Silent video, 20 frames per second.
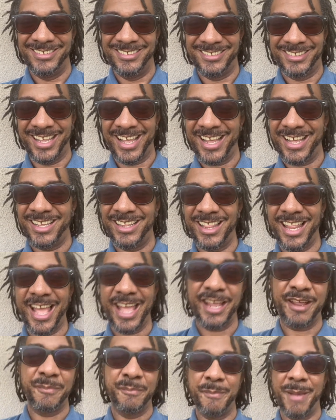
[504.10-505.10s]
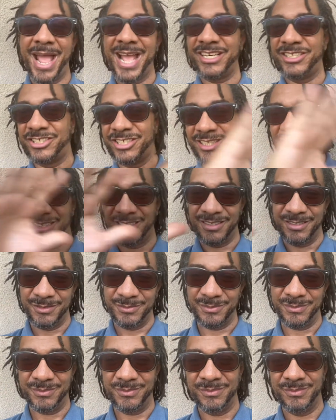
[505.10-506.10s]
They like magic,
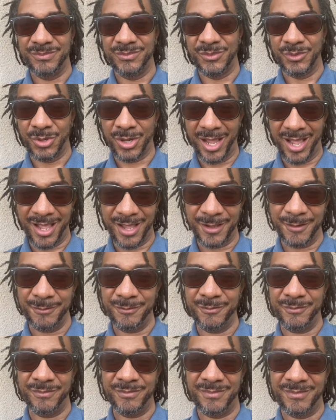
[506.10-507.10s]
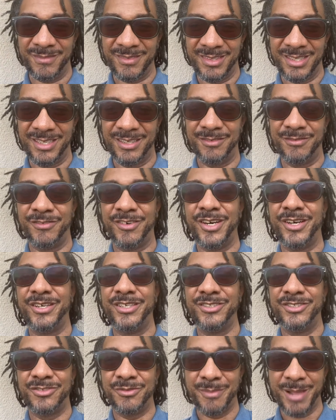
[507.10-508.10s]
okay? They're very
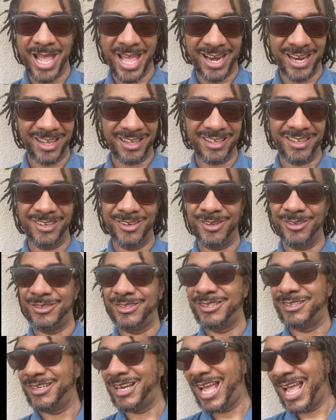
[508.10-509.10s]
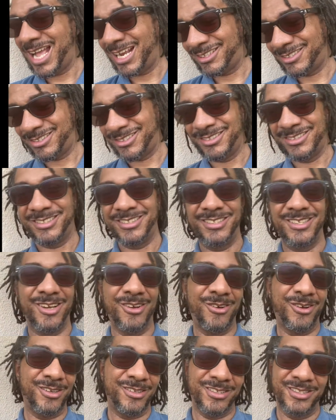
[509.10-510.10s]
dramatic, you know, good actors, you know,
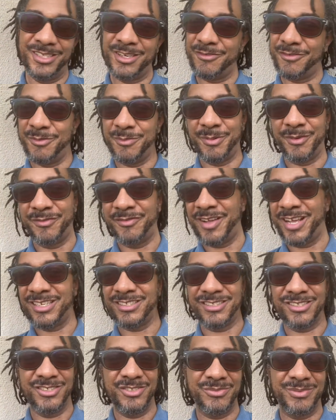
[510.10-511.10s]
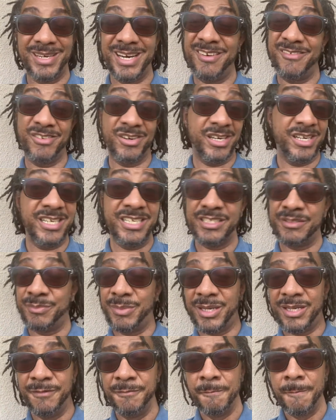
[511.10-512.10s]
all the different professions, whatever it is,
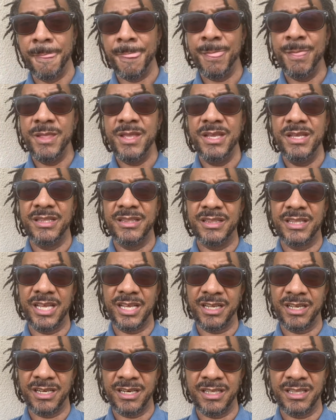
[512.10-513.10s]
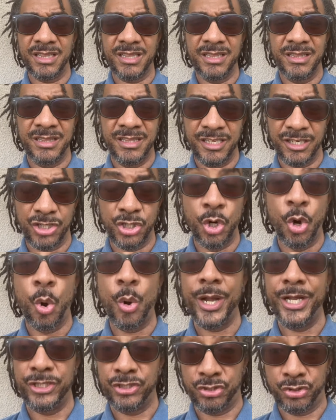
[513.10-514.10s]
but they're gonna, they're
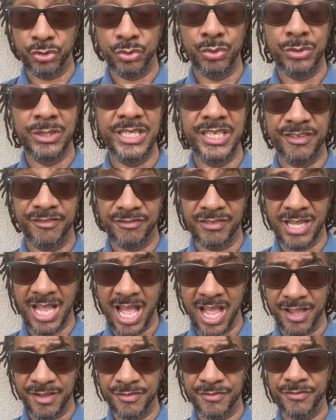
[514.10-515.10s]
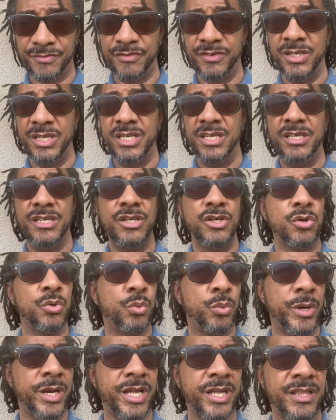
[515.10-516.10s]
going to live life
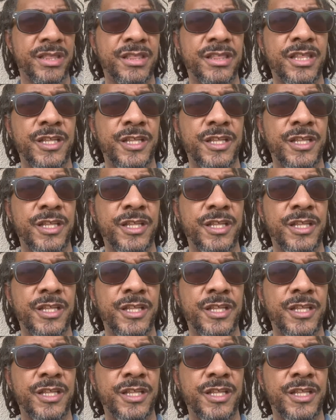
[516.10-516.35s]
with,